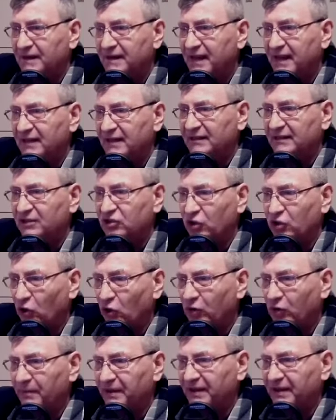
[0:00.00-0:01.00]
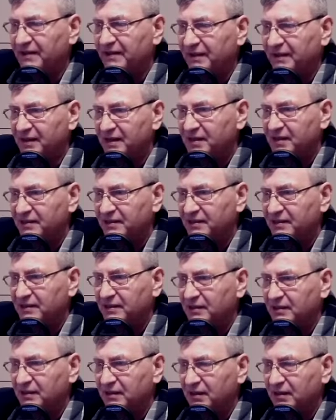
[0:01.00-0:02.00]
that torment
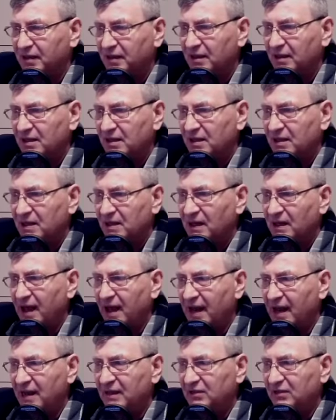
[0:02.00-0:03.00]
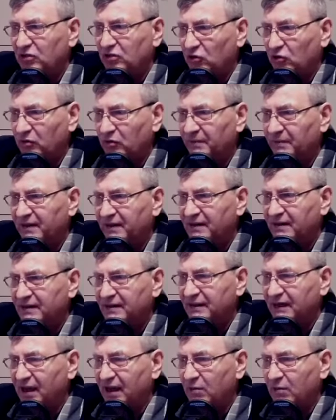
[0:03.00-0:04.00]
us and
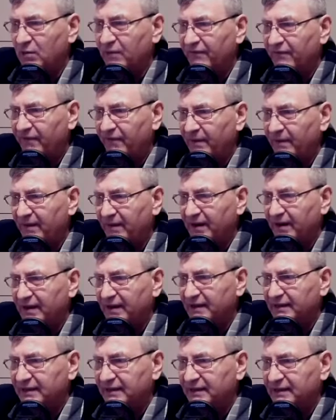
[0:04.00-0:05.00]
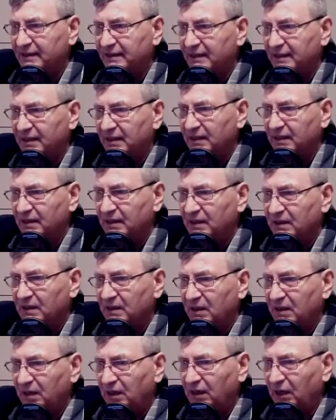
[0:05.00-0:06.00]
torment our families,
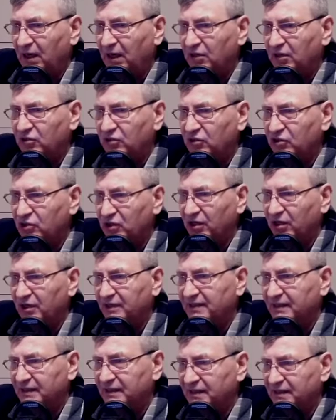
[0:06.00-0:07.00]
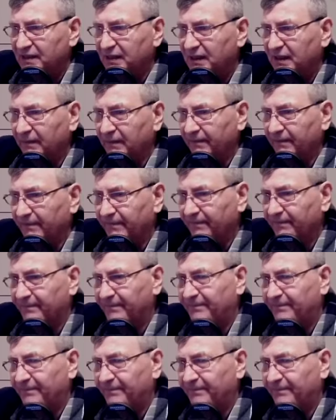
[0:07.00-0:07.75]
in Jesus' name.